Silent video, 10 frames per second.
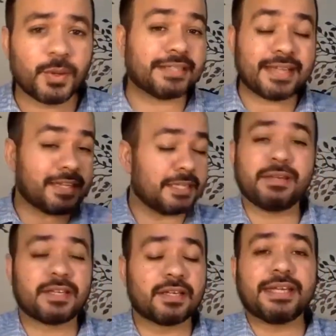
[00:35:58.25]
And
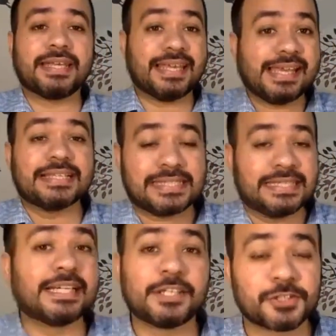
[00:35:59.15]
dynamic learning is here to